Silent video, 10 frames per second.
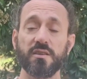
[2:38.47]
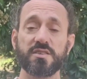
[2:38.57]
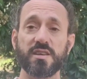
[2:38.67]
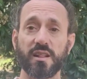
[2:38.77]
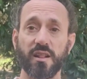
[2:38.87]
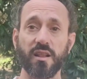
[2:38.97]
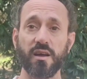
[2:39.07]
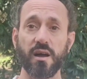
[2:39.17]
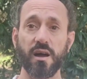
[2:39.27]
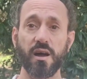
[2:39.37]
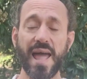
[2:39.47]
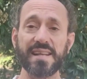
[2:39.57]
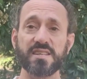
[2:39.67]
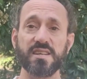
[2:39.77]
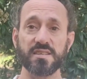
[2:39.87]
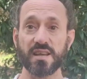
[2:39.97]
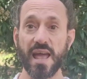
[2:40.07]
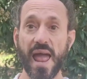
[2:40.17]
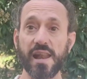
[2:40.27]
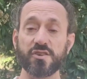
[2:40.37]
subtle uh, entities
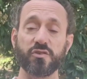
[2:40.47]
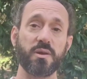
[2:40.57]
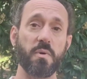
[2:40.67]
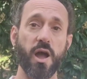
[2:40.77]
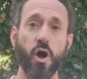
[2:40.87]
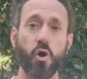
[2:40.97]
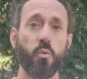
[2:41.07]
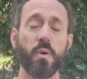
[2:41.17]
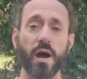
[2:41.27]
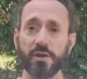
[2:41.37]
entering my home.